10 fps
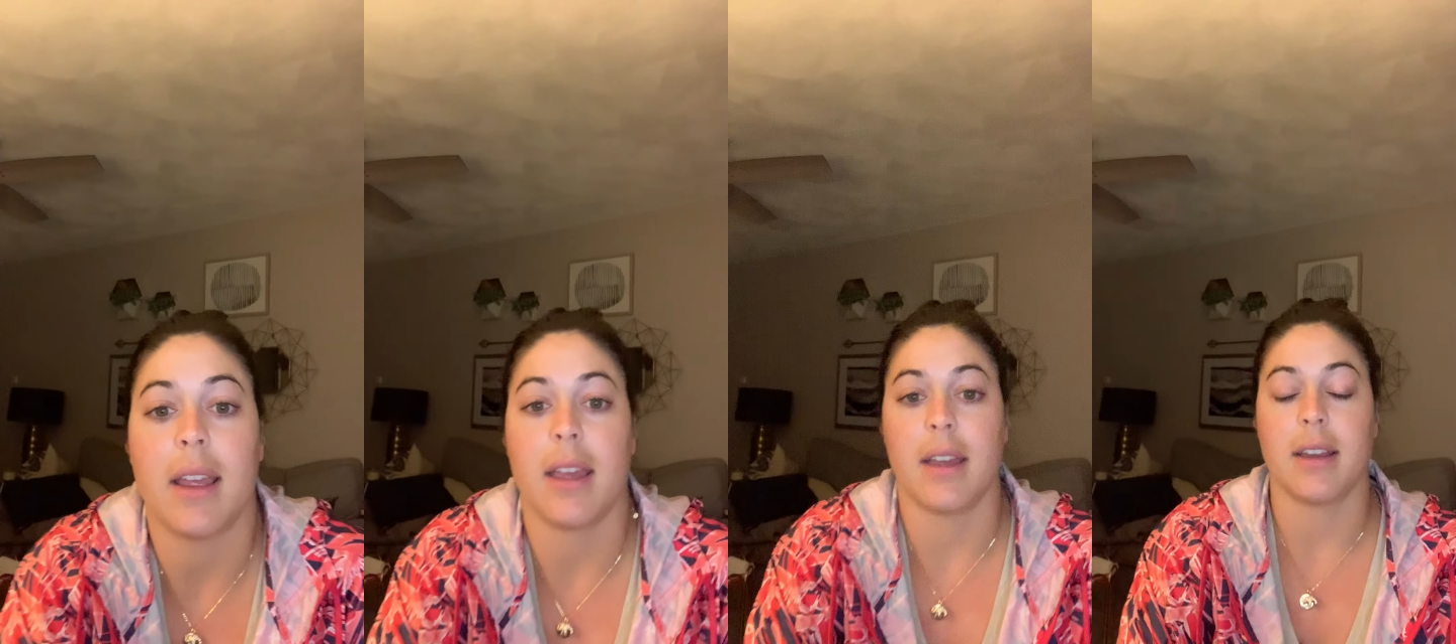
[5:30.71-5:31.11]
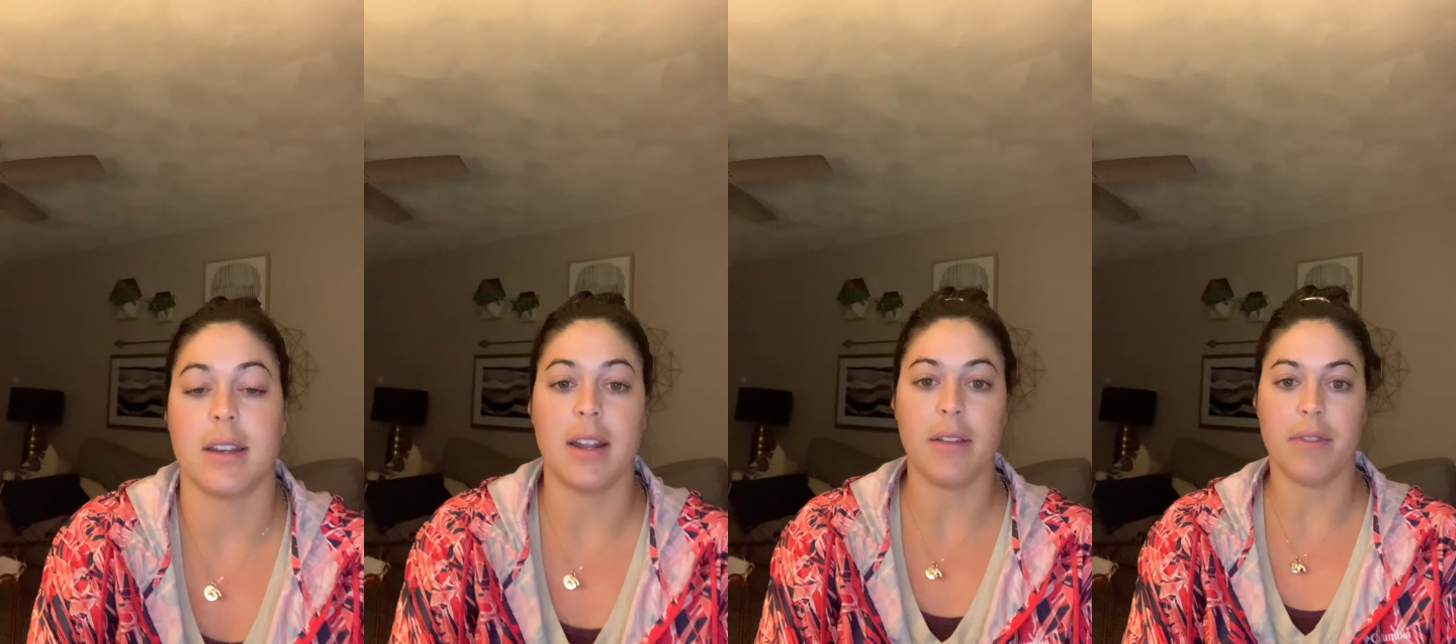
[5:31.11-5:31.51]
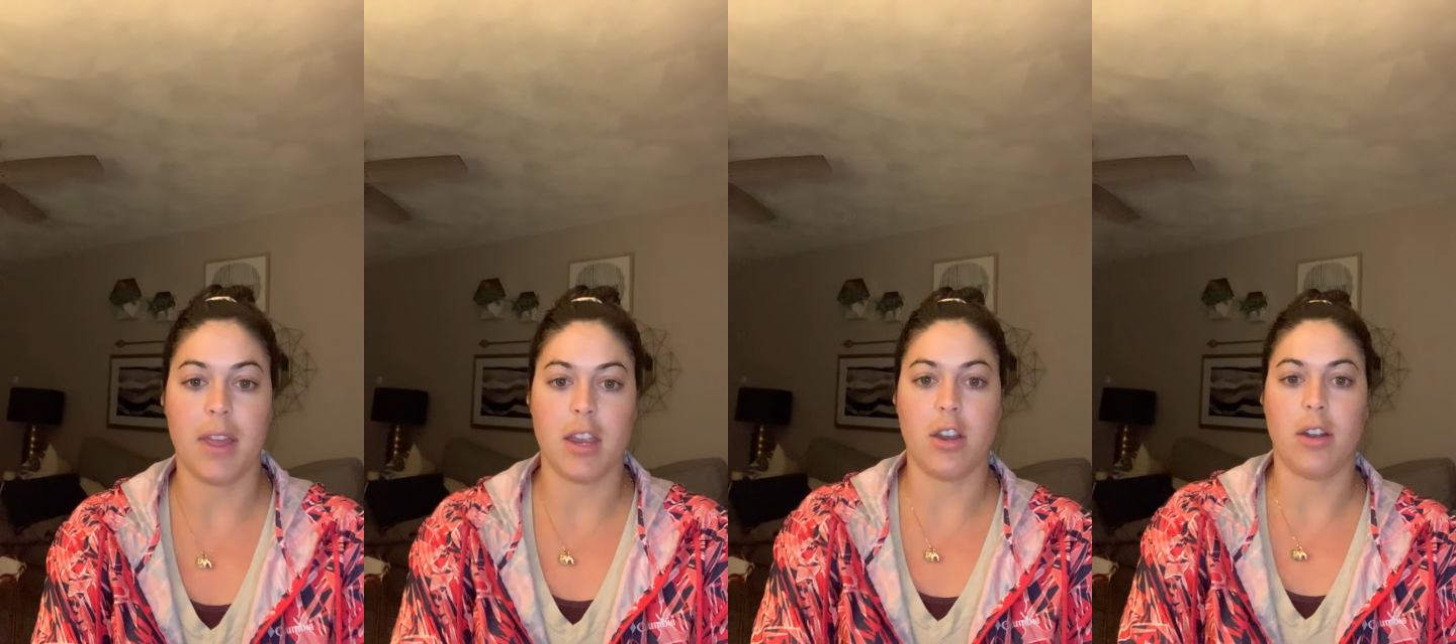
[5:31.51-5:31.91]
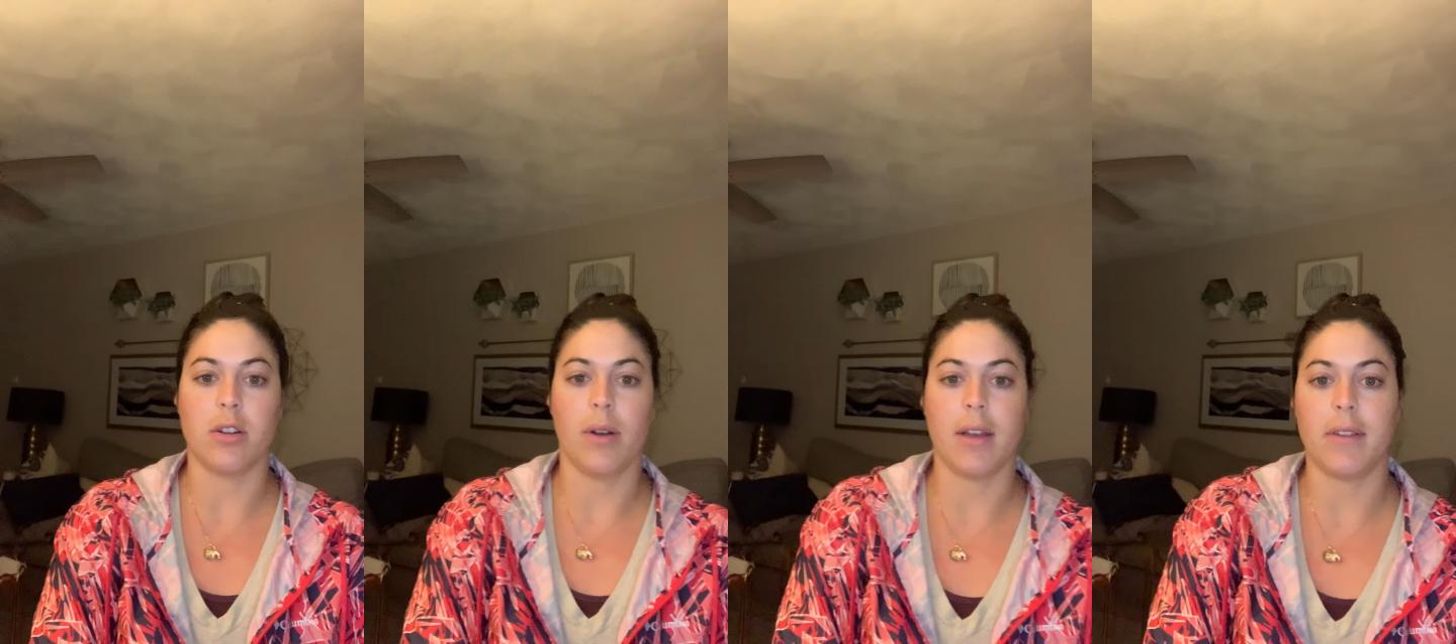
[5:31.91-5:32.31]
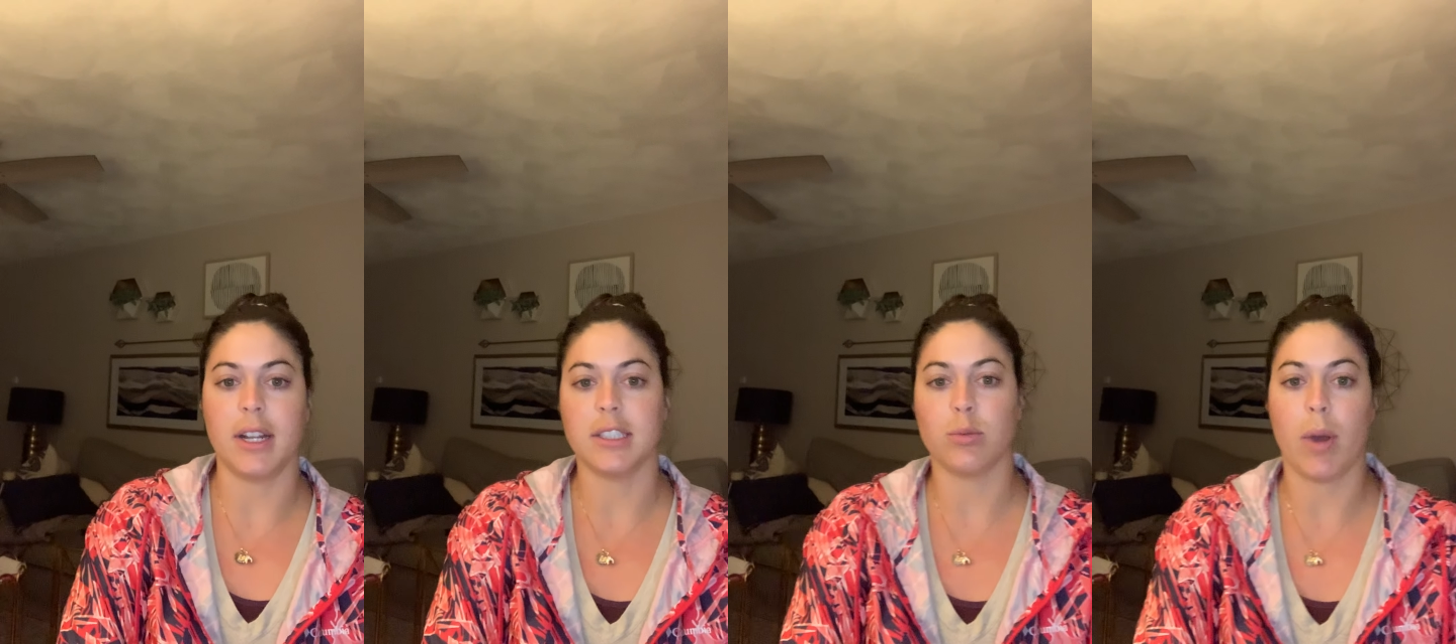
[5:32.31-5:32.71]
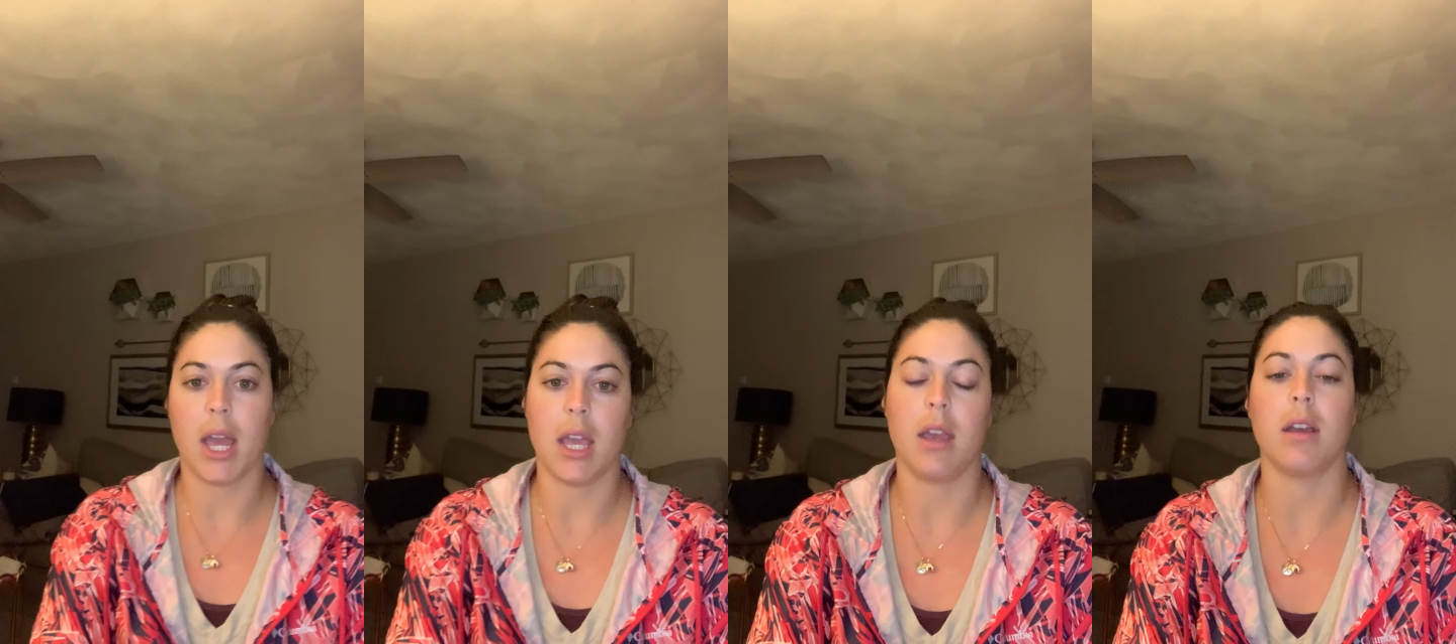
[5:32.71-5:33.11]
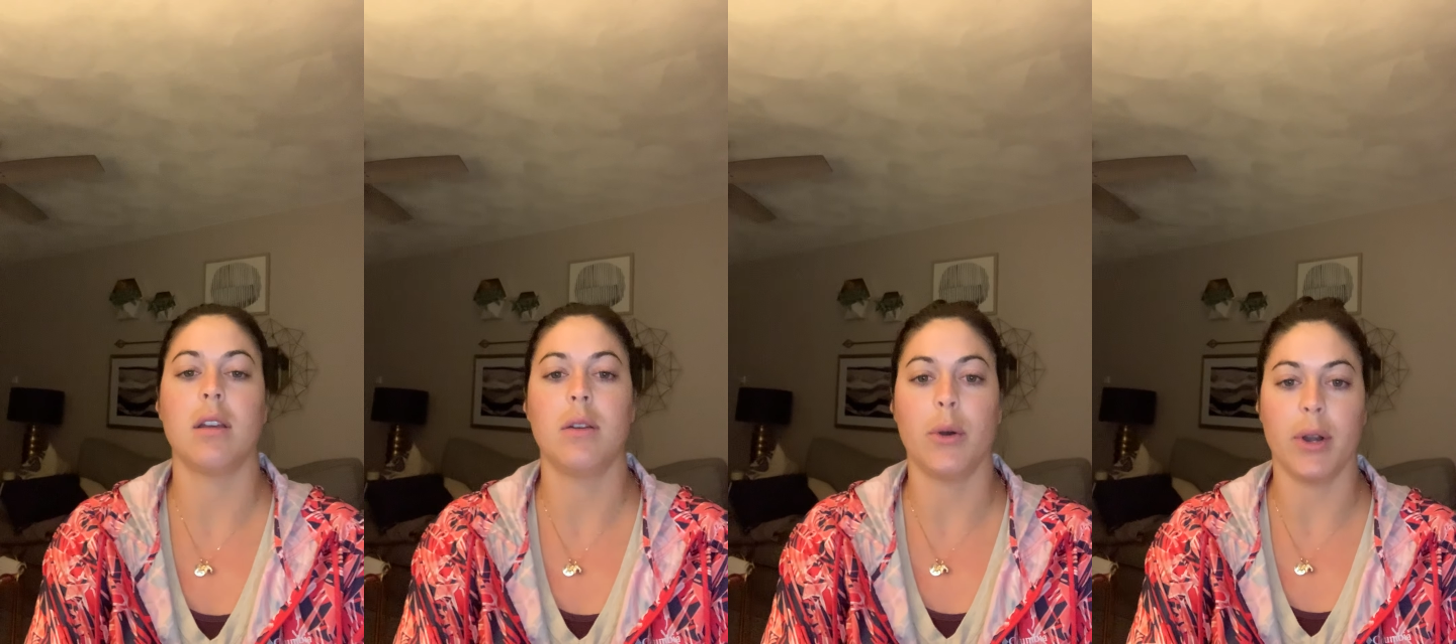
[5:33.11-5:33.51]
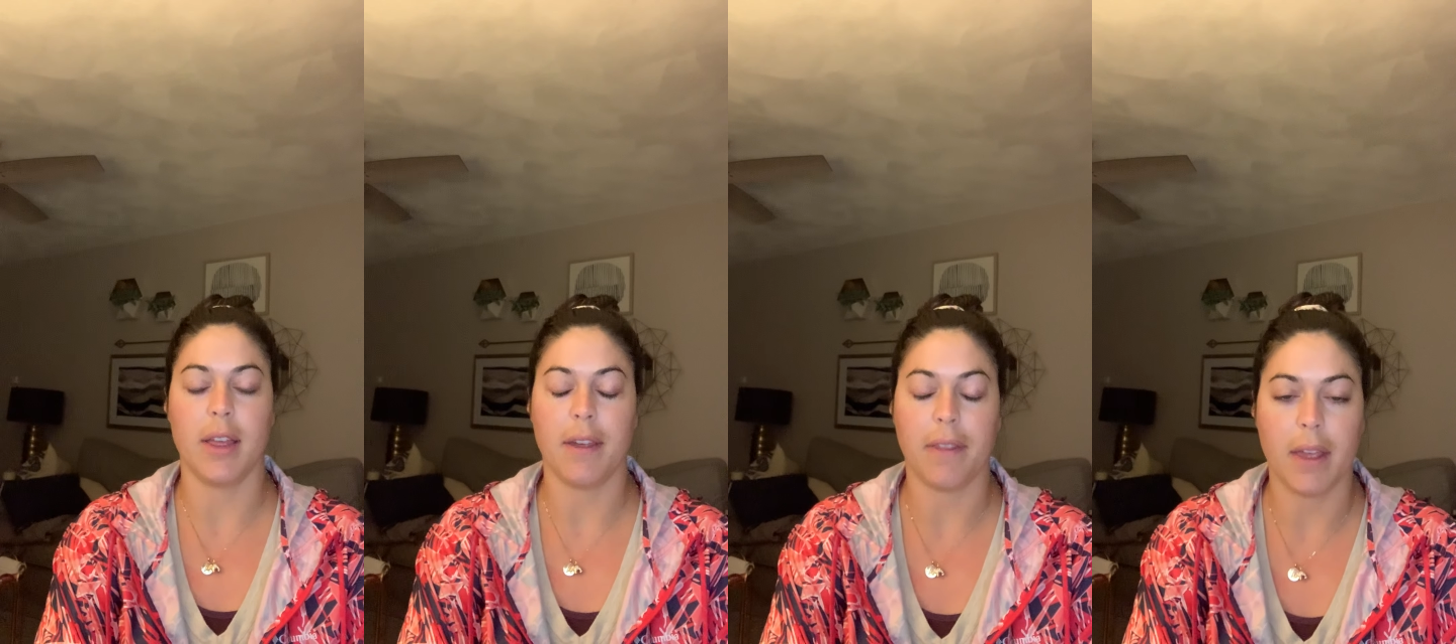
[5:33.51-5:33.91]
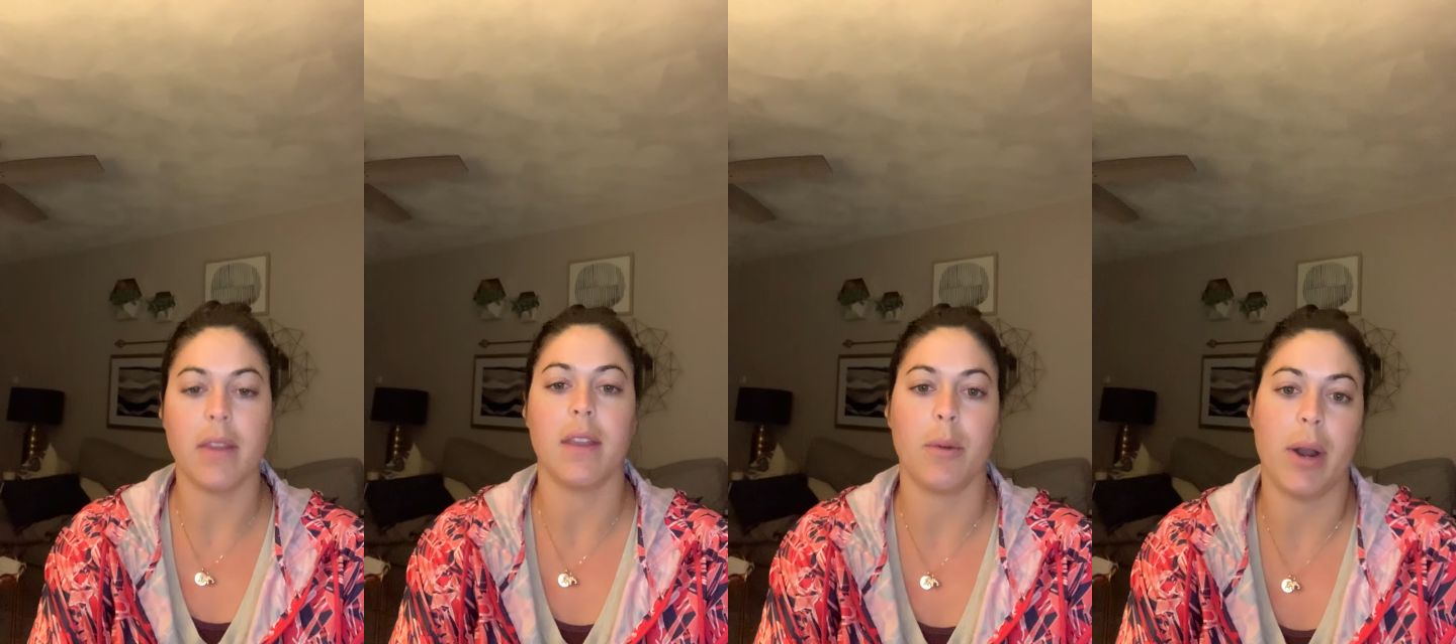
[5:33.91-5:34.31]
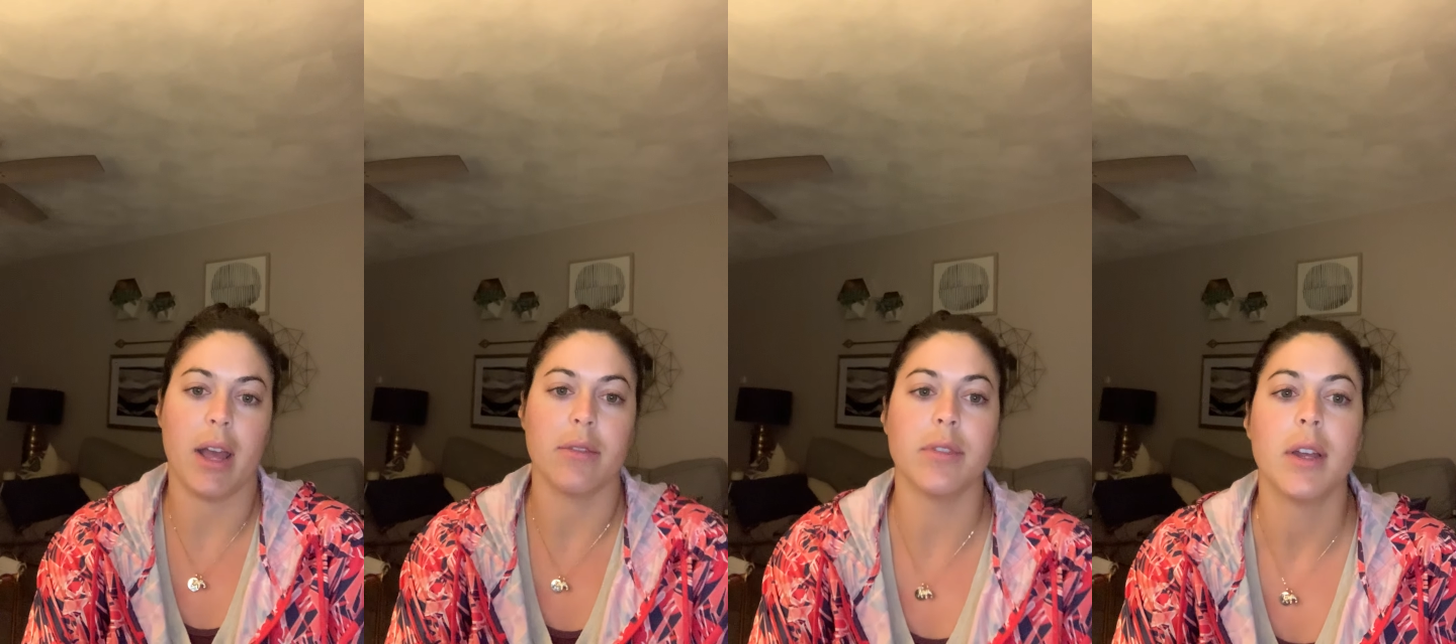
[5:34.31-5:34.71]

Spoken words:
And if they don't have any swaying or anything, then they would have